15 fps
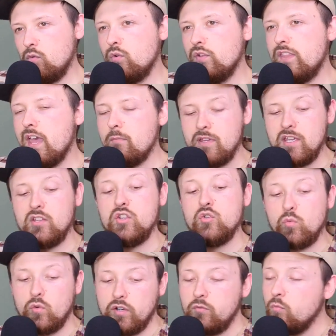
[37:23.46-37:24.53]
Would that mean you
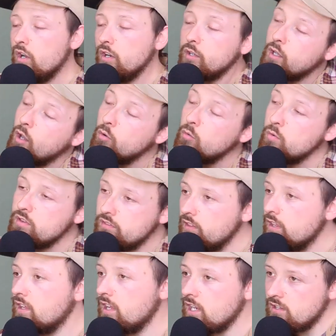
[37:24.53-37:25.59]
wouldn't want to go with
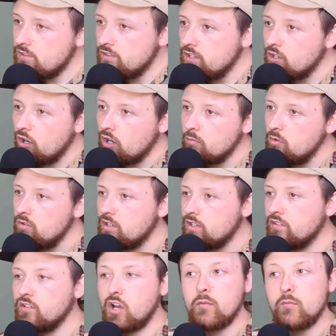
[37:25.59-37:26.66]
anything caramel?
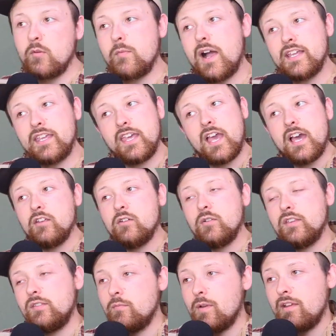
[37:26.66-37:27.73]
Because a caramel macchiato
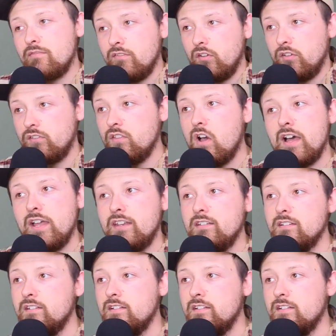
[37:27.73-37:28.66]
is my first thought.